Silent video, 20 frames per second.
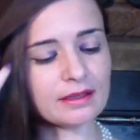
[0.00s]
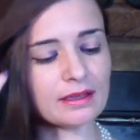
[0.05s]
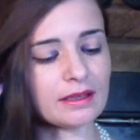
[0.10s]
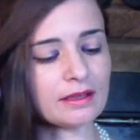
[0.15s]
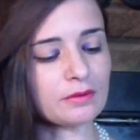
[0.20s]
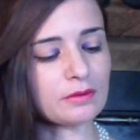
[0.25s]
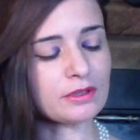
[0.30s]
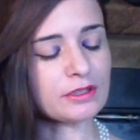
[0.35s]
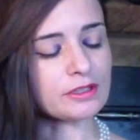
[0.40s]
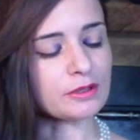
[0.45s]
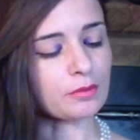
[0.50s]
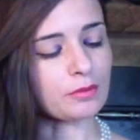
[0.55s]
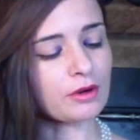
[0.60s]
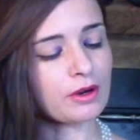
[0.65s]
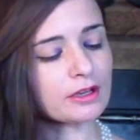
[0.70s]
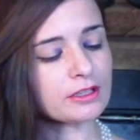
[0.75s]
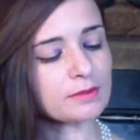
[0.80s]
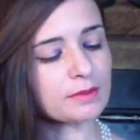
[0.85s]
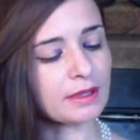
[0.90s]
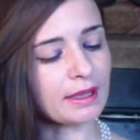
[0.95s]
it is
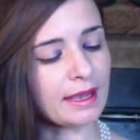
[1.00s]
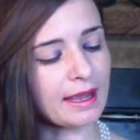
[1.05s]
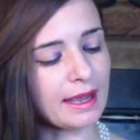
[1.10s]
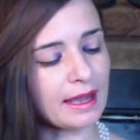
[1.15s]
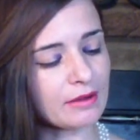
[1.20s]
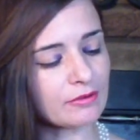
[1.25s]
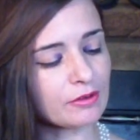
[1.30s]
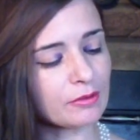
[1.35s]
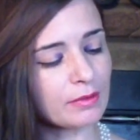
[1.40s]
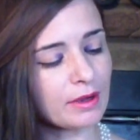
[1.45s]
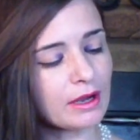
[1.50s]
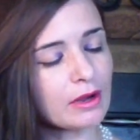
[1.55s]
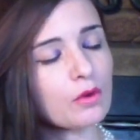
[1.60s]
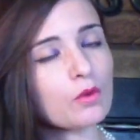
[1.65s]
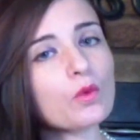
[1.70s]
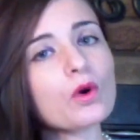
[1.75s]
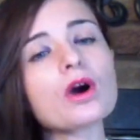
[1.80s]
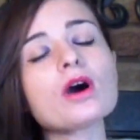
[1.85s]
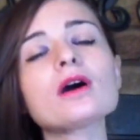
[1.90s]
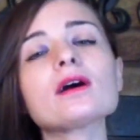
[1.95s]
approximately a half-a-mile
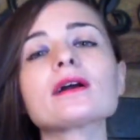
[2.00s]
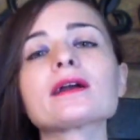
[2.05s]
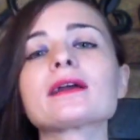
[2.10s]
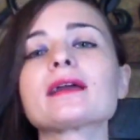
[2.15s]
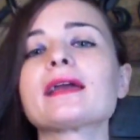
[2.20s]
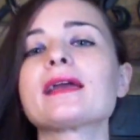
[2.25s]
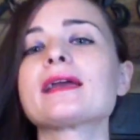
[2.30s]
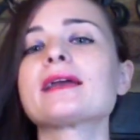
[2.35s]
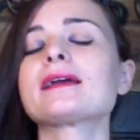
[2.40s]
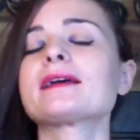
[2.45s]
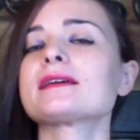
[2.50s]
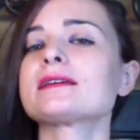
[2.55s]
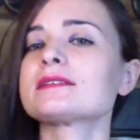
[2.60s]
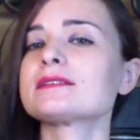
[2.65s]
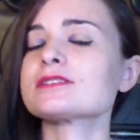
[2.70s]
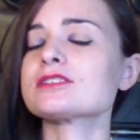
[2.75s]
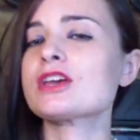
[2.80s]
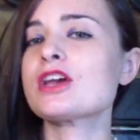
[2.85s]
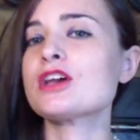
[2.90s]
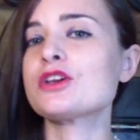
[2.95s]
walk,
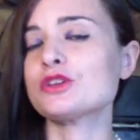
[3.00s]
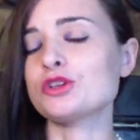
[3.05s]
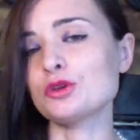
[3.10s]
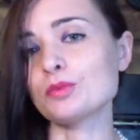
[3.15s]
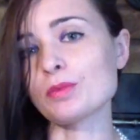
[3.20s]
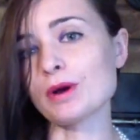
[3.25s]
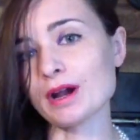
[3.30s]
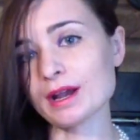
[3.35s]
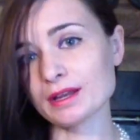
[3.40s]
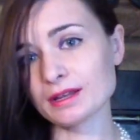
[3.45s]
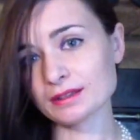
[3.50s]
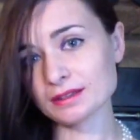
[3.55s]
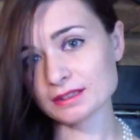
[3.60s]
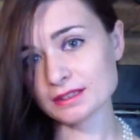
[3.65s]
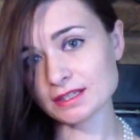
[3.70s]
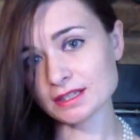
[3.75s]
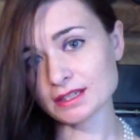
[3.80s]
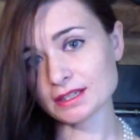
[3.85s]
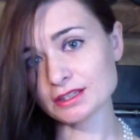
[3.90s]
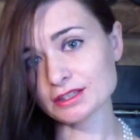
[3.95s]
and you buy the
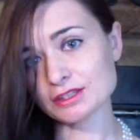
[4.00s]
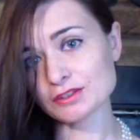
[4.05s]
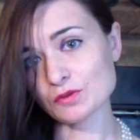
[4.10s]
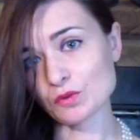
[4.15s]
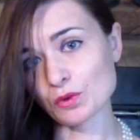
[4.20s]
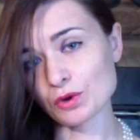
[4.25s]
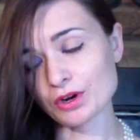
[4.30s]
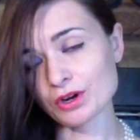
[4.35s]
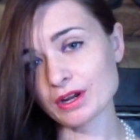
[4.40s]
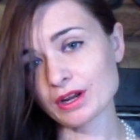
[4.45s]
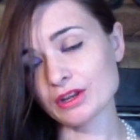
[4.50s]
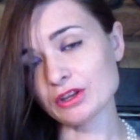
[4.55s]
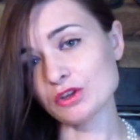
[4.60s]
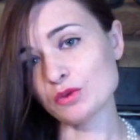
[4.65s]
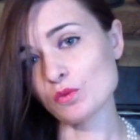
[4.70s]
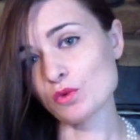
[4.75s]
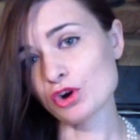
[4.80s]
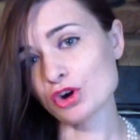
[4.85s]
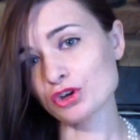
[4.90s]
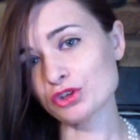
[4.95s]
tickets for it
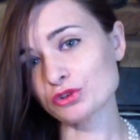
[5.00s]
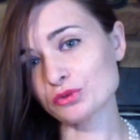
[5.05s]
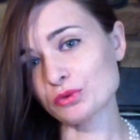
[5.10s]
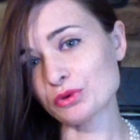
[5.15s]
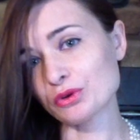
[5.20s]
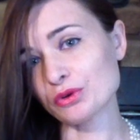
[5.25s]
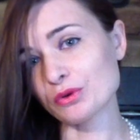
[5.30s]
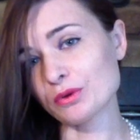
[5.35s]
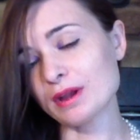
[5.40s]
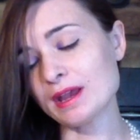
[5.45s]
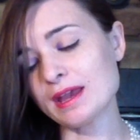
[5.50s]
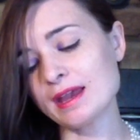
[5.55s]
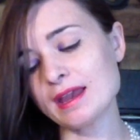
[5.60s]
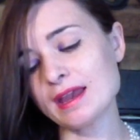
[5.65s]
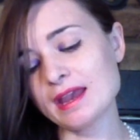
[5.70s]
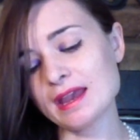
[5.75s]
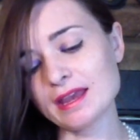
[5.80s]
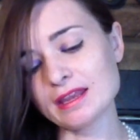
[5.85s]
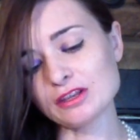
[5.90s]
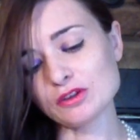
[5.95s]
and you walk through,
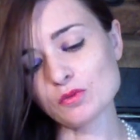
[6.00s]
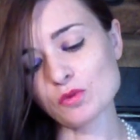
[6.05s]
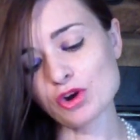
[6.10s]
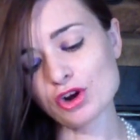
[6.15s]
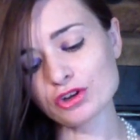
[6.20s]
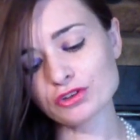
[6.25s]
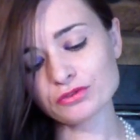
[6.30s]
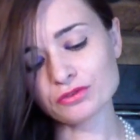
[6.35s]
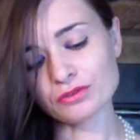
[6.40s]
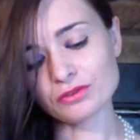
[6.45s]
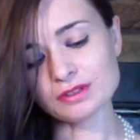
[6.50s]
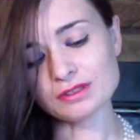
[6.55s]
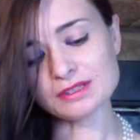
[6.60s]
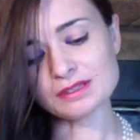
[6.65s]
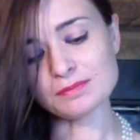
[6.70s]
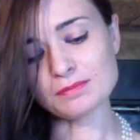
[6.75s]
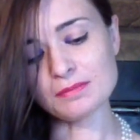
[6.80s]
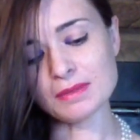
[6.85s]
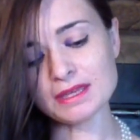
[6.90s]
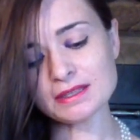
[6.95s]

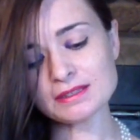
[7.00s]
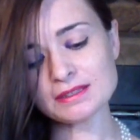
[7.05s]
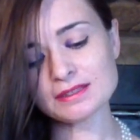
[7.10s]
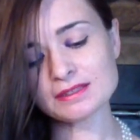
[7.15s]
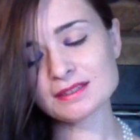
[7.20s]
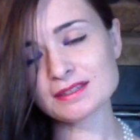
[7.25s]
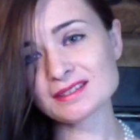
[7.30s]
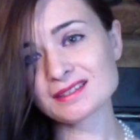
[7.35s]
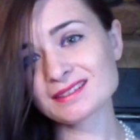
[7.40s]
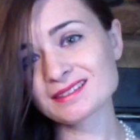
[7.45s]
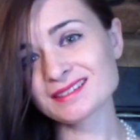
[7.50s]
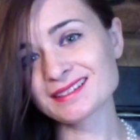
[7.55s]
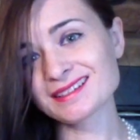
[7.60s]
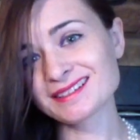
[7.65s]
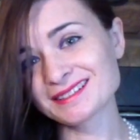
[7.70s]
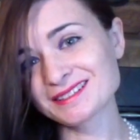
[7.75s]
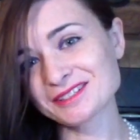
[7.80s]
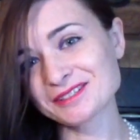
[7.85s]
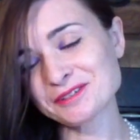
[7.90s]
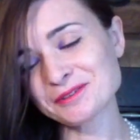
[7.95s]
this mist,
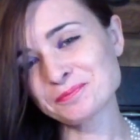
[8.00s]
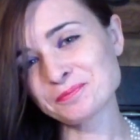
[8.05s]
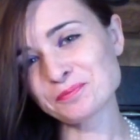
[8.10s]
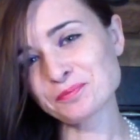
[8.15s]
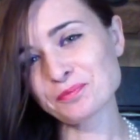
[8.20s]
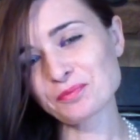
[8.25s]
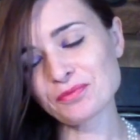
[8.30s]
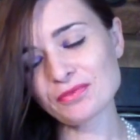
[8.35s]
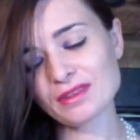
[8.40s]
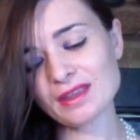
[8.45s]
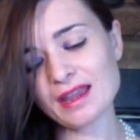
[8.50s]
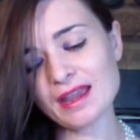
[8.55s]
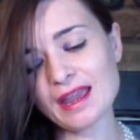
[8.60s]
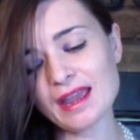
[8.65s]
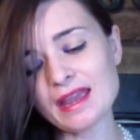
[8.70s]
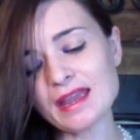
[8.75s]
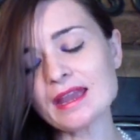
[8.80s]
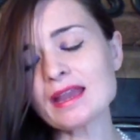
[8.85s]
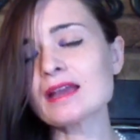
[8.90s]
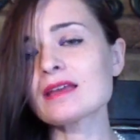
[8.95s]

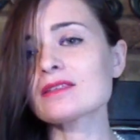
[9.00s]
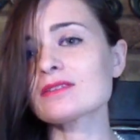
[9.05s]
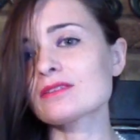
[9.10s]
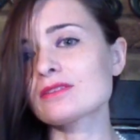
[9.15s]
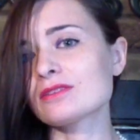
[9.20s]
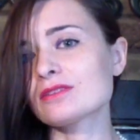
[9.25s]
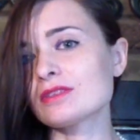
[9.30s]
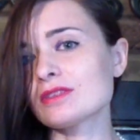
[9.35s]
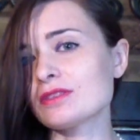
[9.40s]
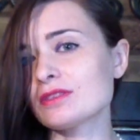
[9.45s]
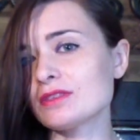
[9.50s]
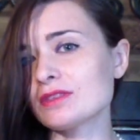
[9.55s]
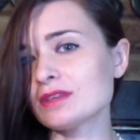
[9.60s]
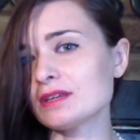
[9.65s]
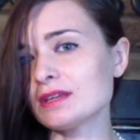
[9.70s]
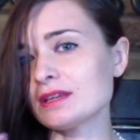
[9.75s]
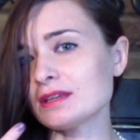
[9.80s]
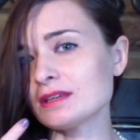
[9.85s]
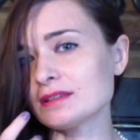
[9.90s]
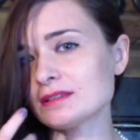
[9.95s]
and
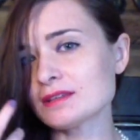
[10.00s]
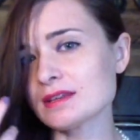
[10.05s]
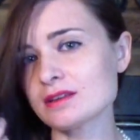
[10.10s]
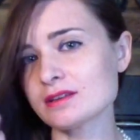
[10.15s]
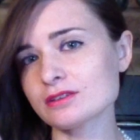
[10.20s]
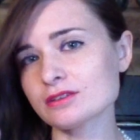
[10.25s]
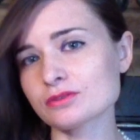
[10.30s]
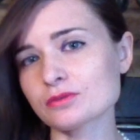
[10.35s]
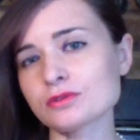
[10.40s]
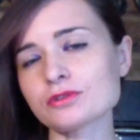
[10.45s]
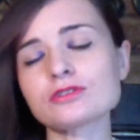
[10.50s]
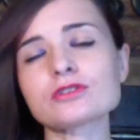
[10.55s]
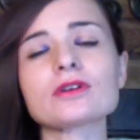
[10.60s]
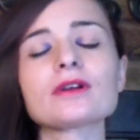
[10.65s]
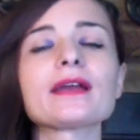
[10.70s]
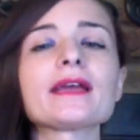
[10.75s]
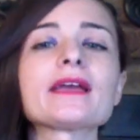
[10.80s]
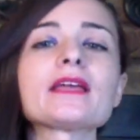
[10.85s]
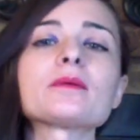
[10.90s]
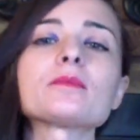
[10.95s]
the dinosaurs
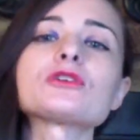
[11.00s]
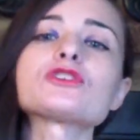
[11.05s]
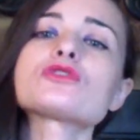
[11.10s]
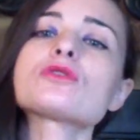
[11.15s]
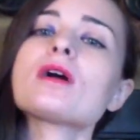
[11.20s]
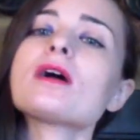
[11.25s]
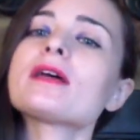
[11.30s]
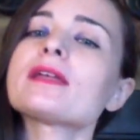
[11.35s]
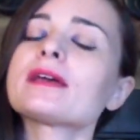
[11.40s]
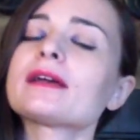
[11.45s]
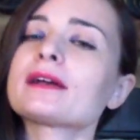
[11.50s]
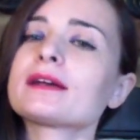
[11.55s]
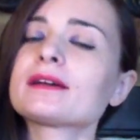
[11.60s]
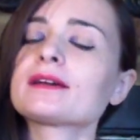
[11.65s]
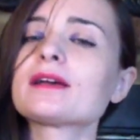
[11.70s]
are animatronic.